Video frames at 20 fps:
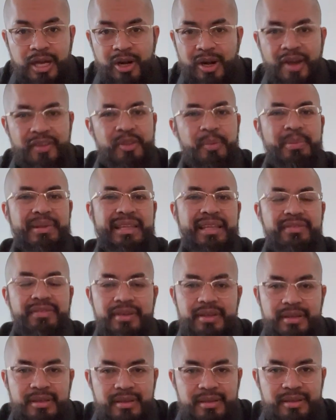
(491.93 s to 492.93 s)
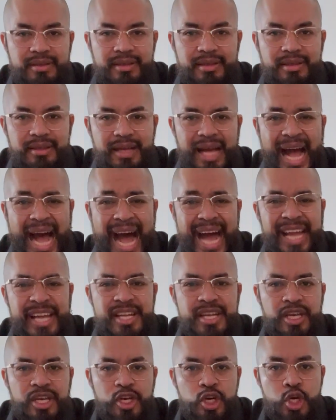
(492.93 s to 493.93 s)
don't have to believe it.
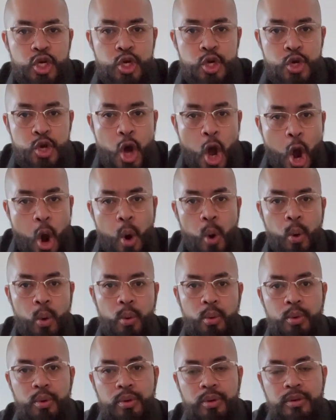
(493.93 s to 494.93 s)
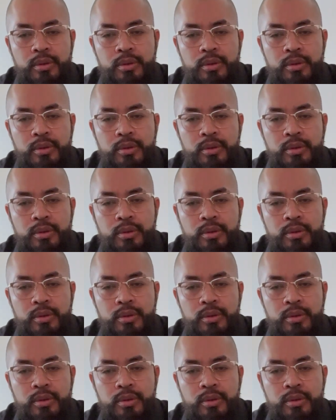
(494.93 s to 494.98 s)
I know.